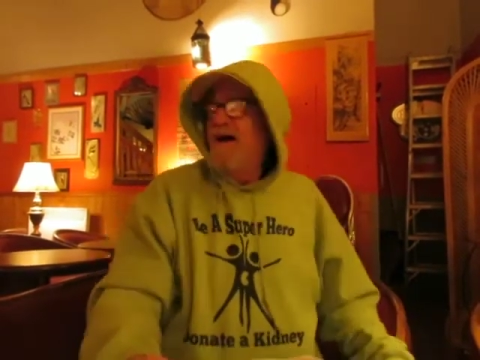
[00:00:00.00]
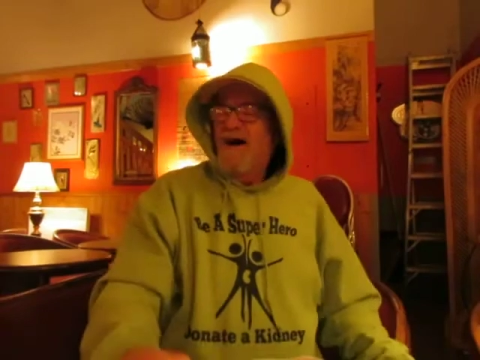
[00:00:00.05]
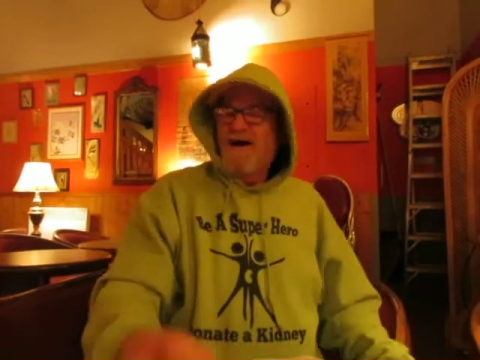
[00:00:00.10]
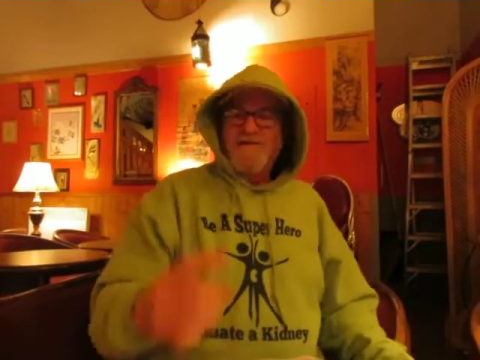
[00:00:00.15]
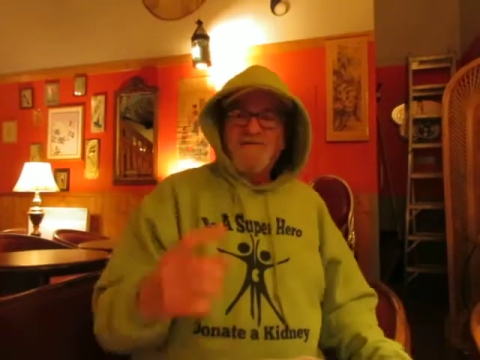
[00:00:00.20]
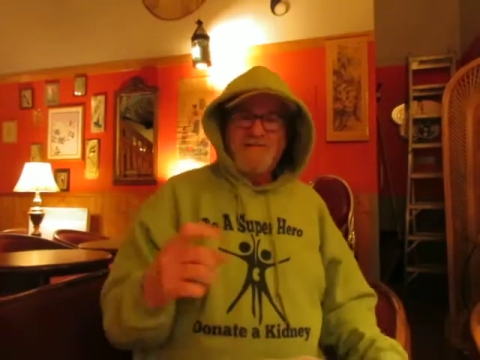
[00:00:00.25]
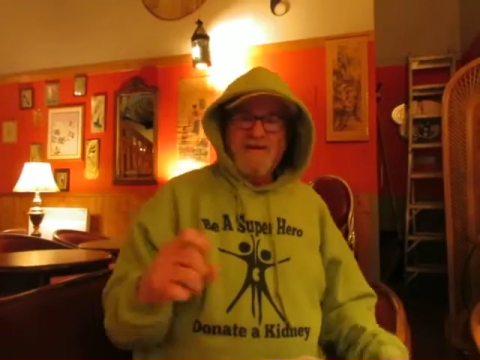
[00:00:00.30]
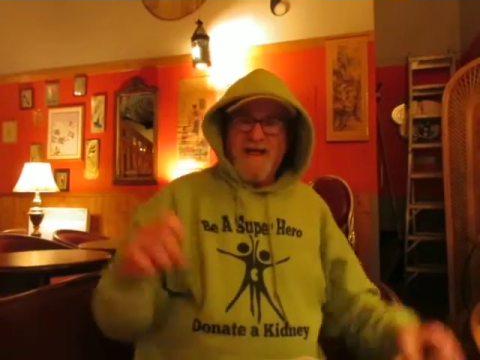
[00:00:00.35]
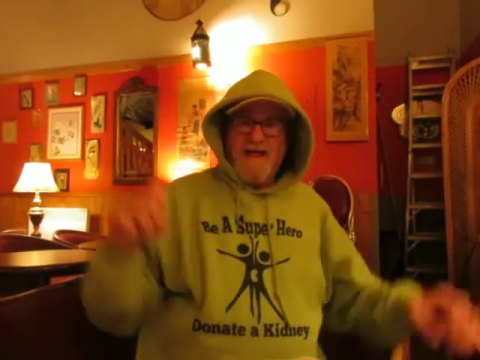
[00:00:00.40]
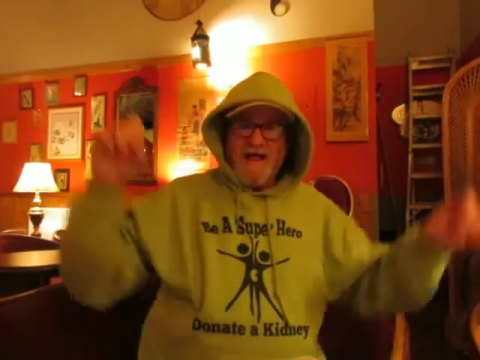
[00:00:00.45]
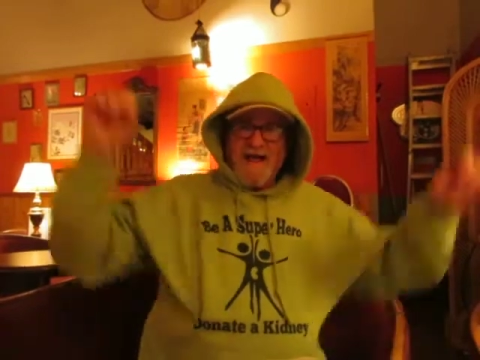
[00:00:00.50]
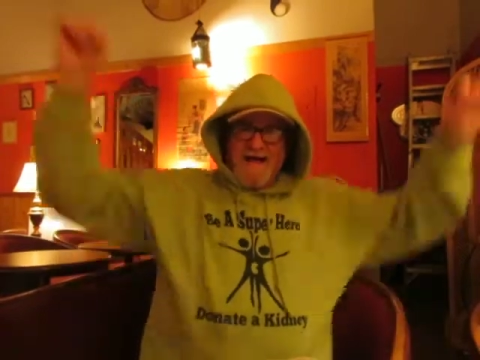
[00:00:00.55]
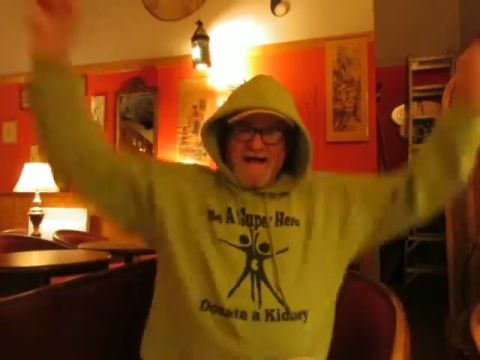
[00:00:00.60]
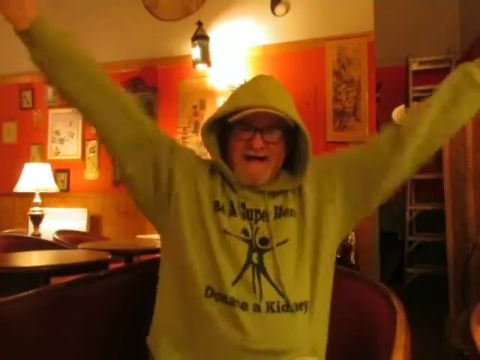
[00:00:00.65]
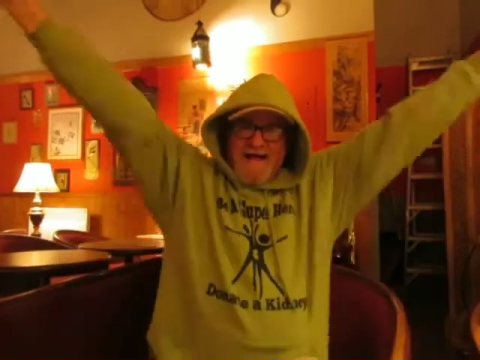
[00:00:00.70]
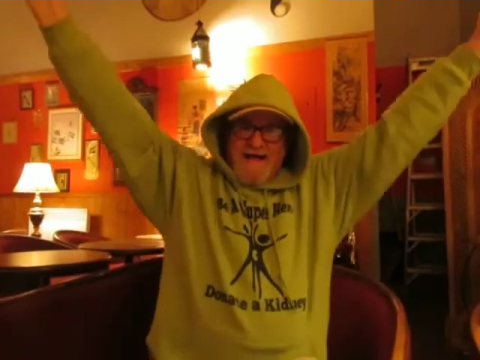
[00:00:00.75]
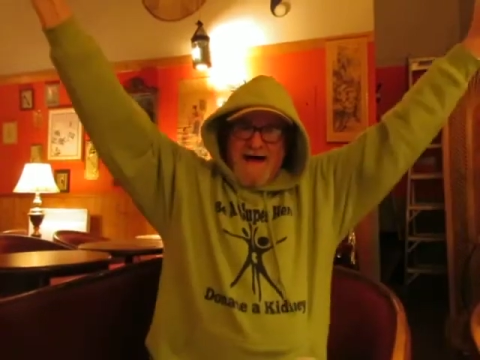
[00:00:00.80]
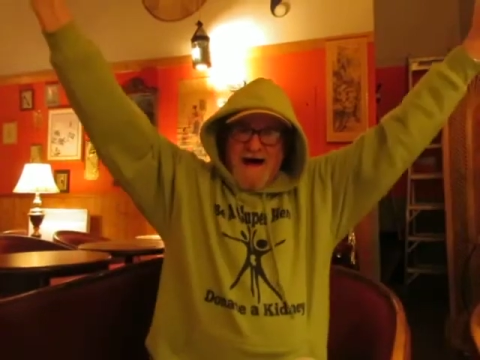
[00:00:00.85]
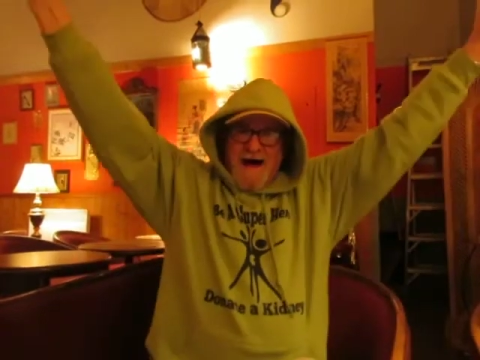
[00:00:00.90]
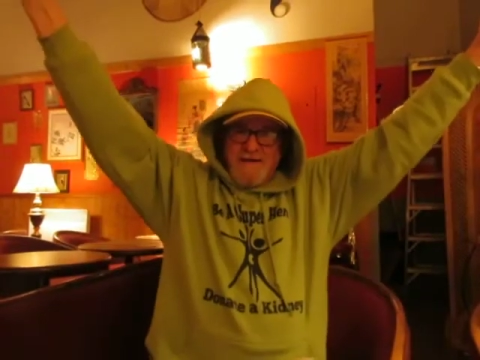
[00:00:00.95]
I said,
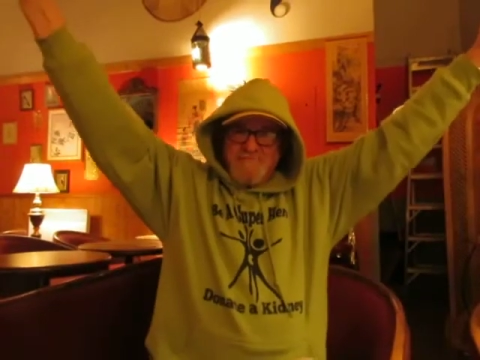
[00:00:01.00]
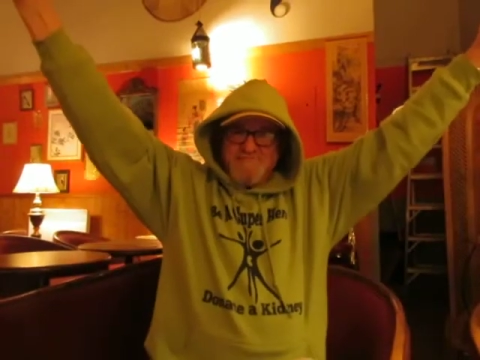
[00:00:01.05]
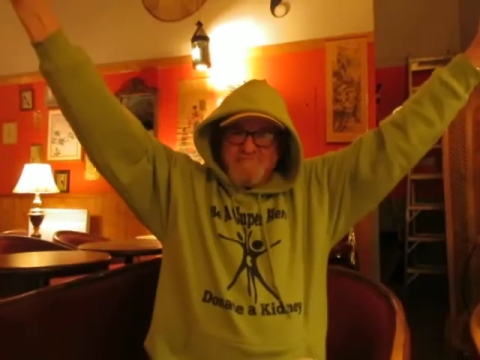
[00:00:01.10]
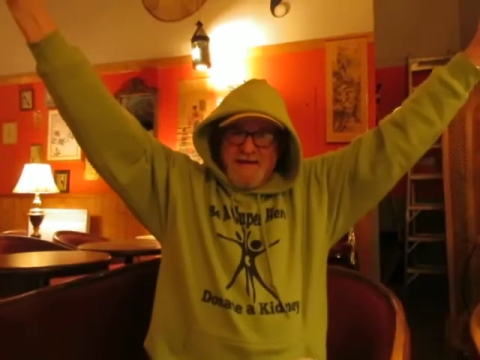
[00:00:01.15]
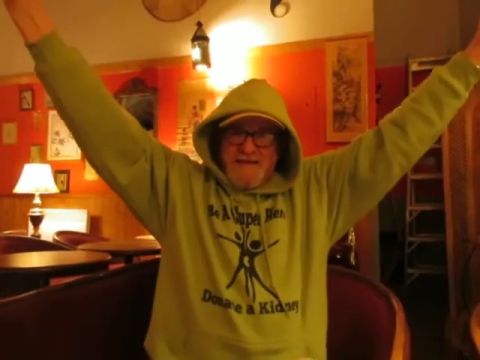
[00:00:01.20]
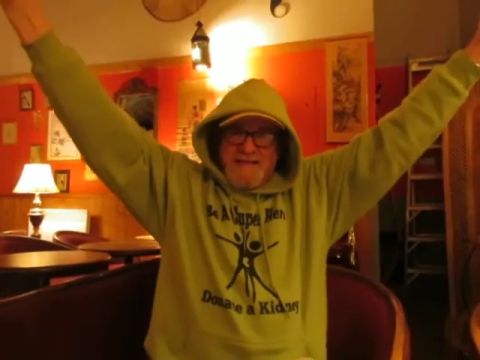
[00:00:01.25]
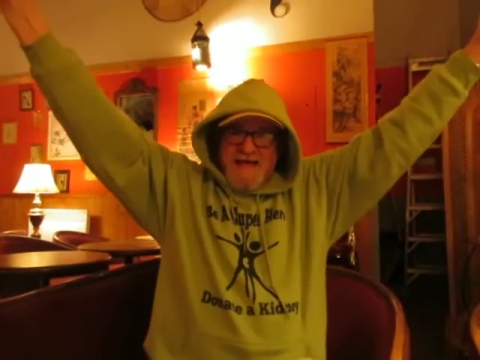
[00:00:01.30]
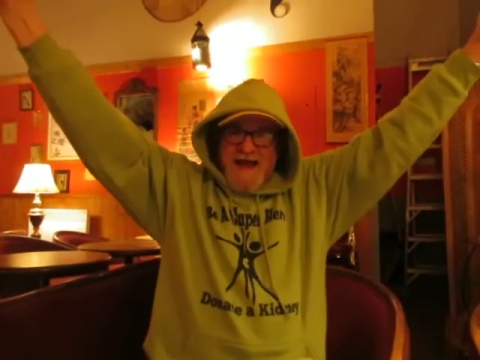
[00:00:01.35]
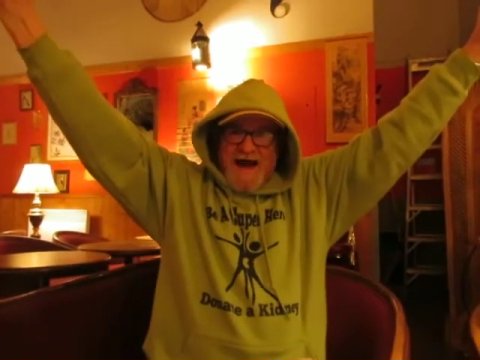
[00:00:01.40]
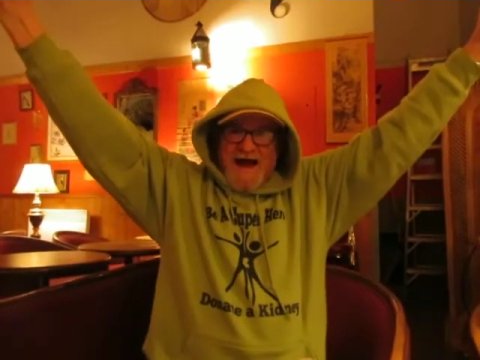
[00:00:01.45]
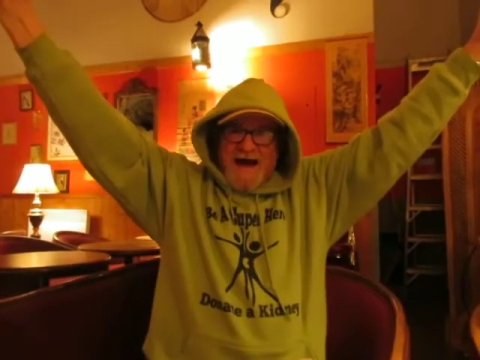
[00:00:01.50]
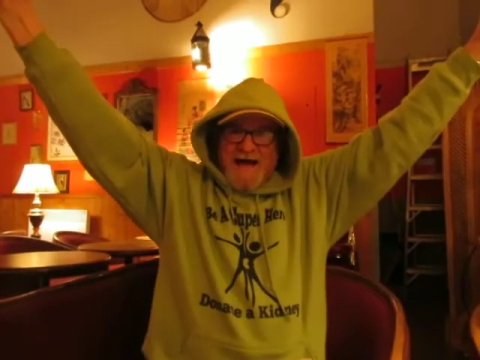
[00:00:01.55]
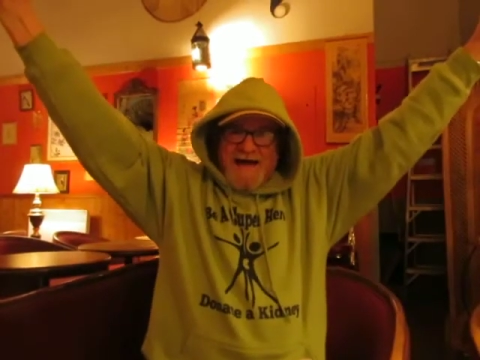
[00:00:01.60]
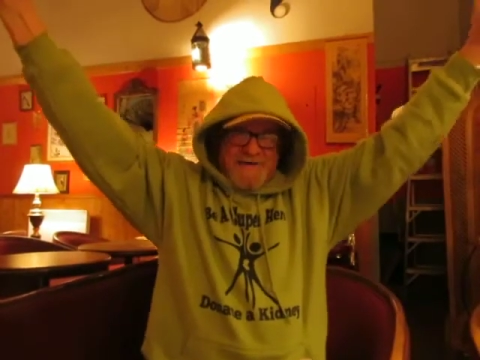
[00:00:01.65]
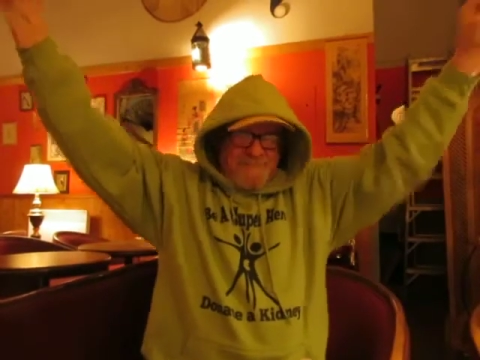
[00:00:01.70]
I'm media.